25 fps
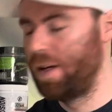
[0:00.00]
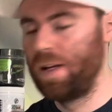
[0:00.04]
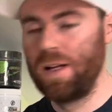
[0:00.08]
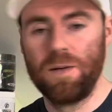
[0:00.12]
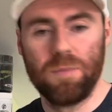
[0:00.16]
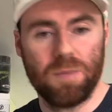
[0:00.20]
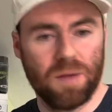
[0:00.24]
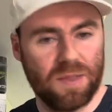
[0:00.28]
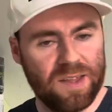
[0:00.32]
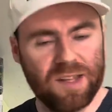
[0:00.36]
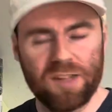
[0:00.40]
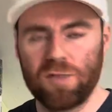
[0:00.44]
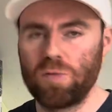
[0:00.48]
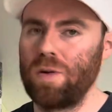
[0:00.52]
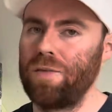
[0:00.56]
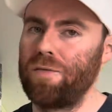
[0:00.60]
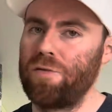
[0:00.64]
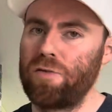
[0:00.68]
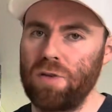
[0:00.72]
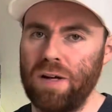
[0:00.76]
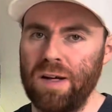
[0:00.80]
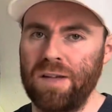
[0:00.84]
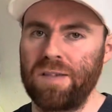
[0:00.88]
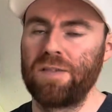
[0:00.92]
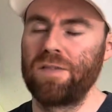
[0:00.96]
But this one
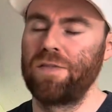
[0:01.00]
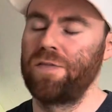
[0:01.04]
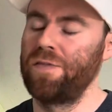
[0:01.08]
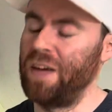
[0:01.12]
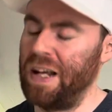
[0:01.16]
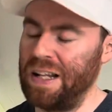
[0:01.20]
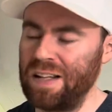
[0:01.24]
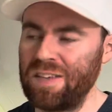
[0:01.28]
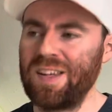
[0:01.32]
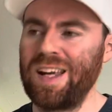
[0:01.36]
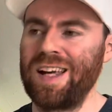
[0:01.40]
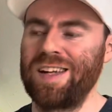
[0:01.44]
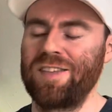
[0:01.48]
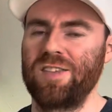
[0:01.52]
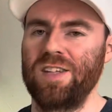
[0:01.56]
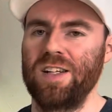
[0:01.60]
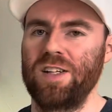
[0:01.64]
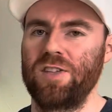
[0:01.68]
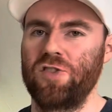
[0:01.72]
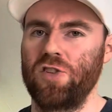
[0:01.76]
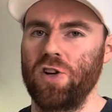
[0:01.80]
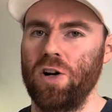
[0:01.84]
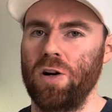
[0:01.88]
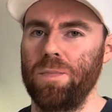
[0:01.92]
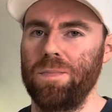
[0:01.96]
for us, fantastic
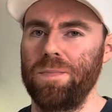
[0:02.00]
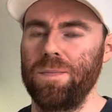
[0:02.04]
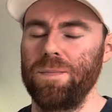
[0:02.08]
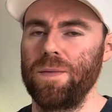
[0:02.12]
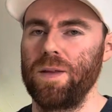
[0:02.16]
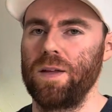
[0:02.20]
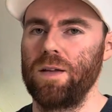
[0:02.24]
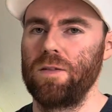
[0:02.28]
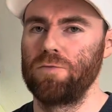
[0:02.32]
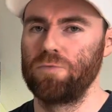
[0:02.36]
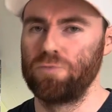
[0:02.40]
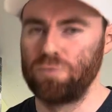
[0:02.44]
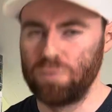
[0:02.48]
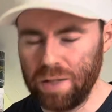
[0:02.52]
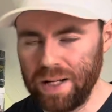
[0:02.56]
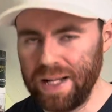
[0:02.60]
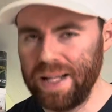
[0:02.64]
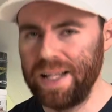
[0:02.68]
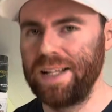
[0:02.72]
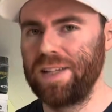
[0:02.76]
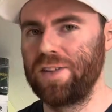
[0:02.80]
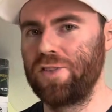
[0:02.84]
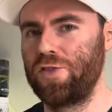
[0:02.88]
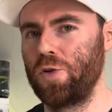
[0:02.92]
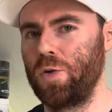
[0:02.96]
job. Really
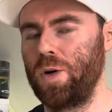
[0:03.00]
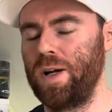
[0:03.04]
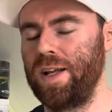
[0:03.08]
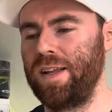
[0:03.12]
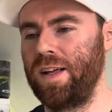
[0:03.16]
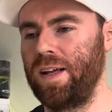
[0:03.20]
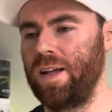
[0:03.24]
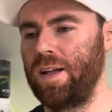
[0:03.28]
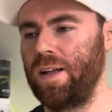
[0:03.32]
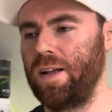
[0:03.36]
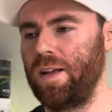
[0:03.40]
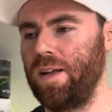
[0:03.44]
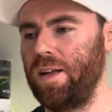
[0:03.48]
enjoyed it.